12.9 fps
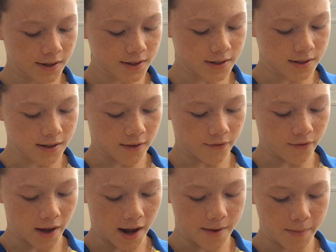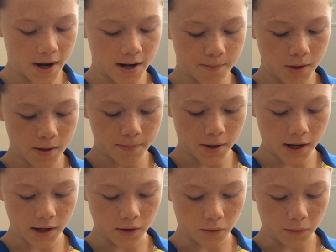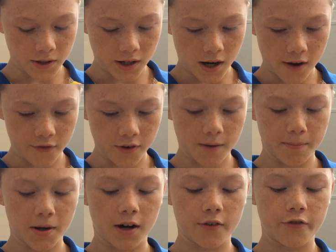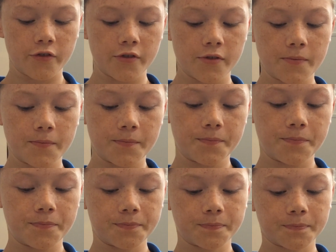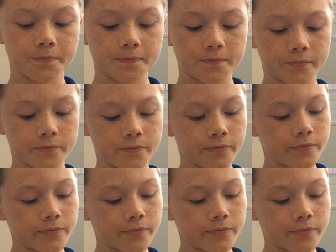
his stuff and made a big pile with a huff and a puff.